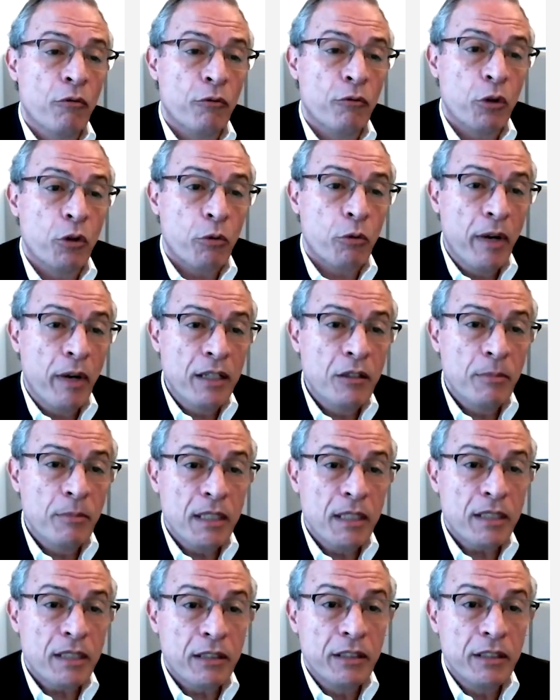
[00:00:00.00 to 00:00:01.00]
For
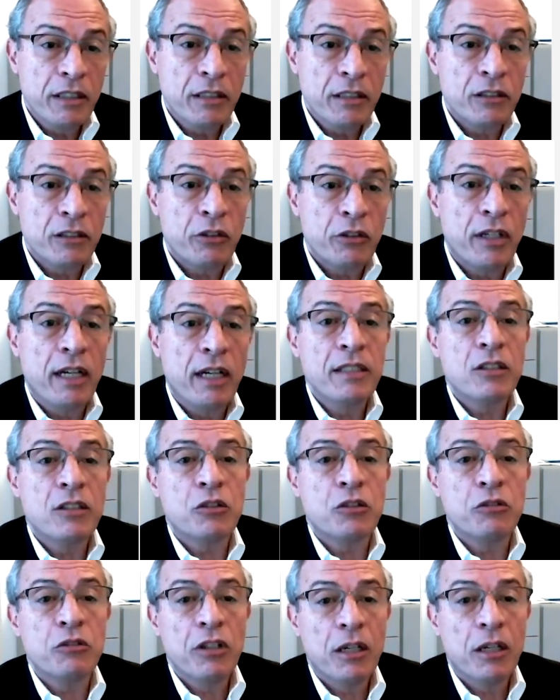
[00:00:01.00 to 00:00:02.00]
randomized clinical trials,
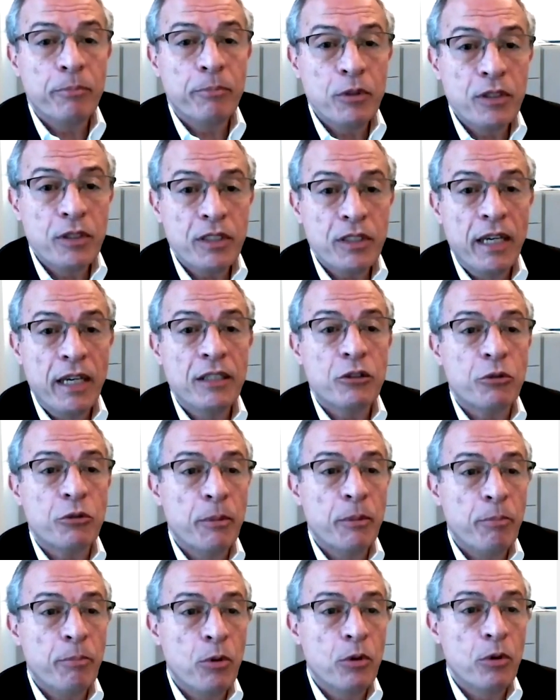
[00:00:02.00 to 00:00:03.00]
do not present,
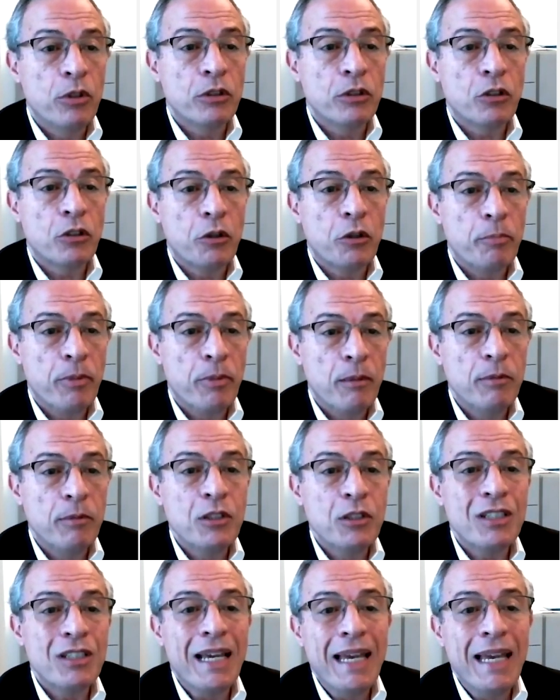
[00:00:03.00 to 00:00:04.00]
report, or
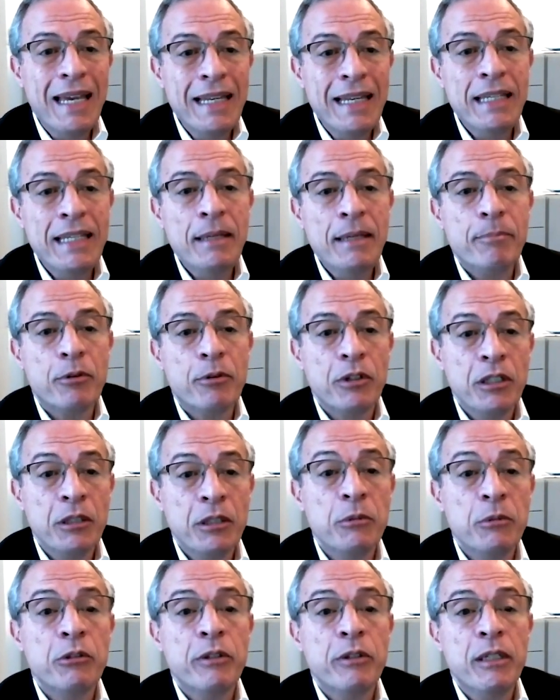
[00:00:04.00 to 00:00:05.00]
publish any
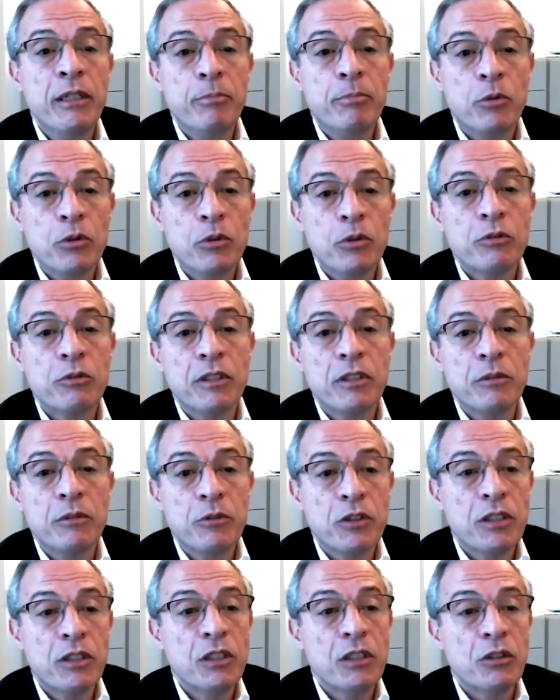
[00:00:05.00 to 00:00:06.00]
preliminary
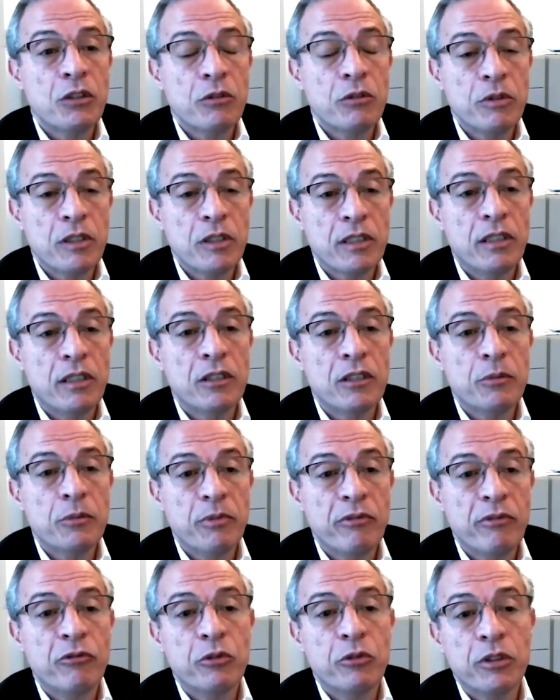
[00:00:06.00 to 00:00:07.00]
post-randomization results
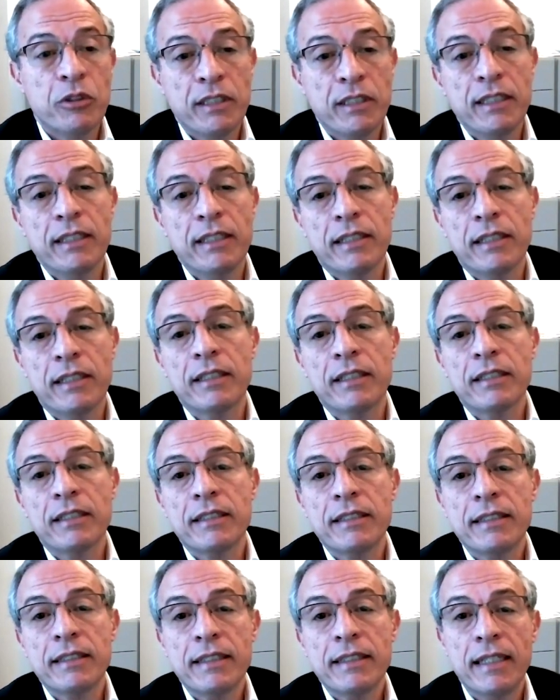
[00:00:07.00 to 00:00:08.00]
before data lock.
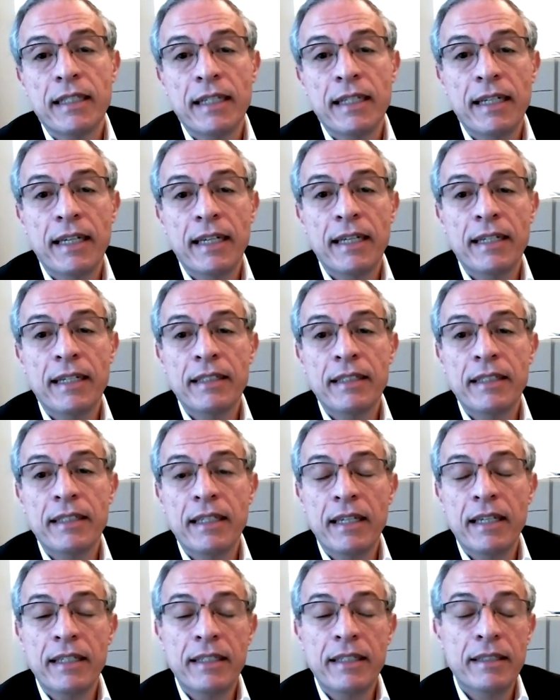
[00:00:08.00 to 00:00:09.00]

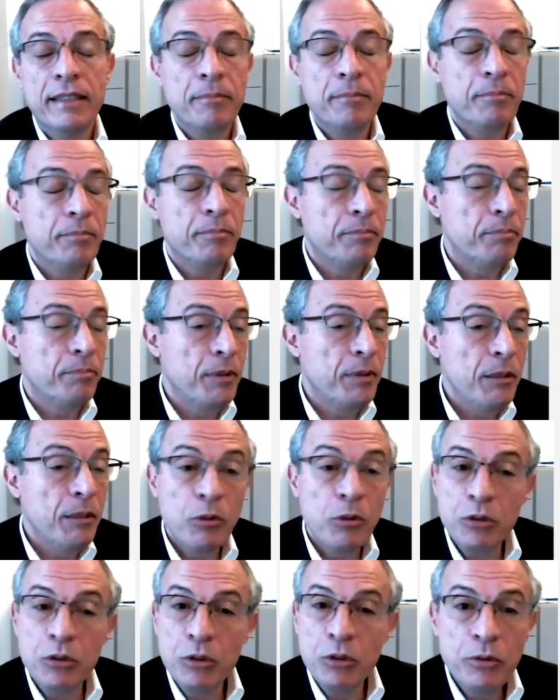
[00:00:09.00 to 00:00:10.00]
And
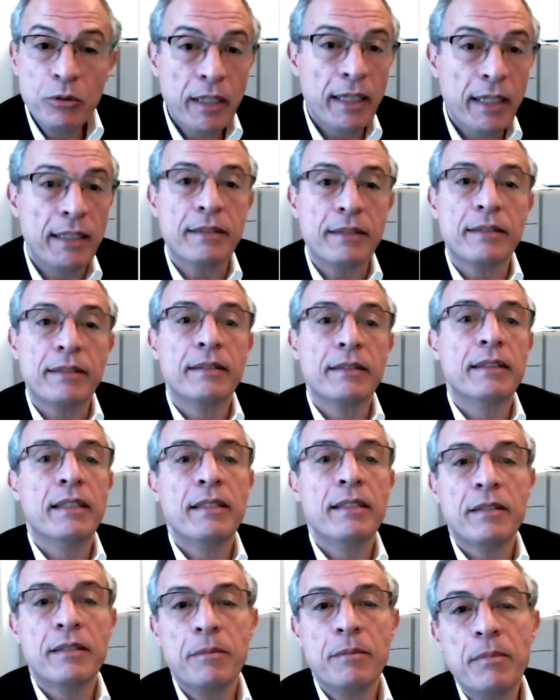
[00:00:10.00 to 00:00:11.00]
people do that.
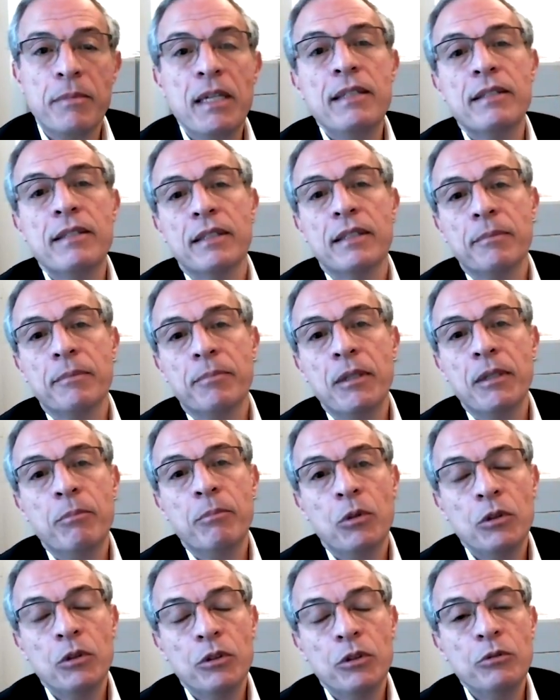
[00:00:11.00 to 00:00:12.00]
It's amazing.
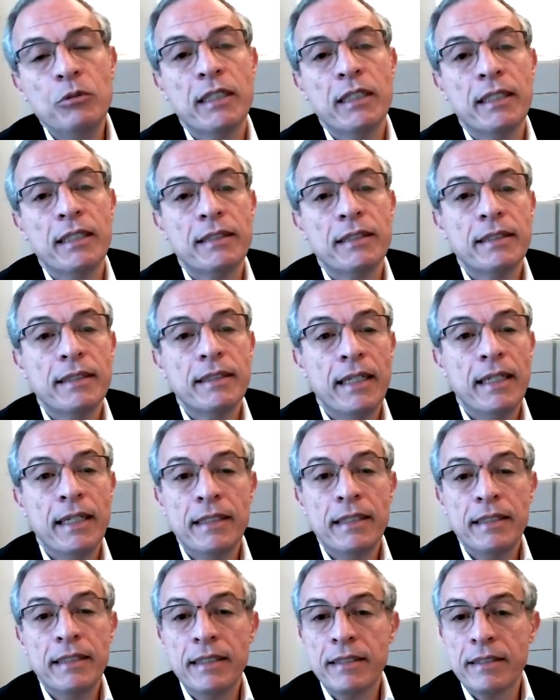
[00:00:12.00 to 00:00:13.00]
People do that,
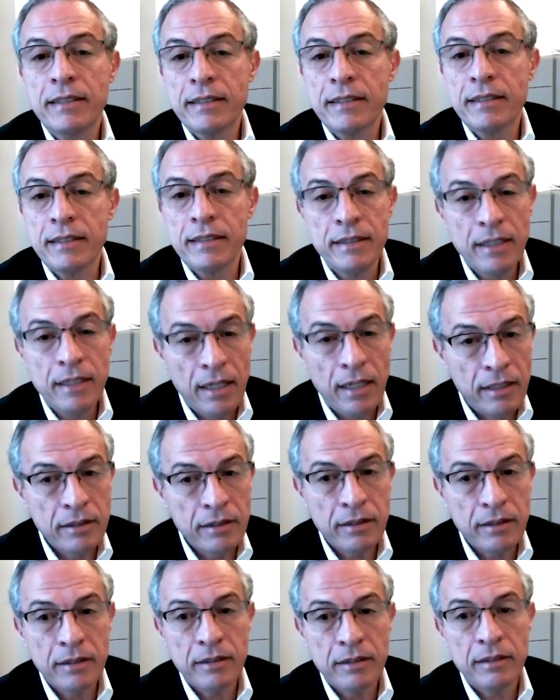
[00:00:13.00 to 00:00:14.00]
and it's
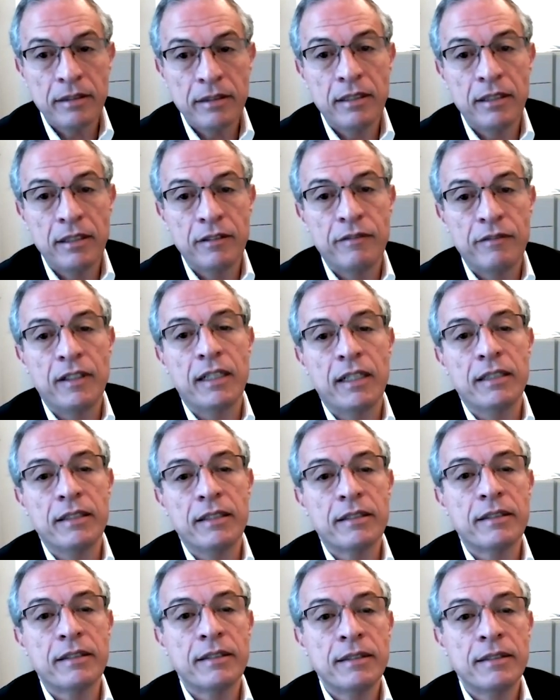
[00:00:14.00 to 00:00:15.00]
not
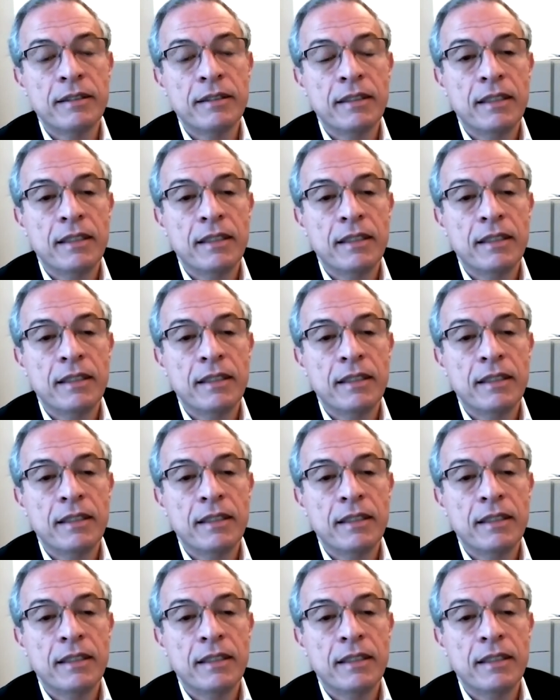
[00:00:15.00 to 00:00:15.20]
advised.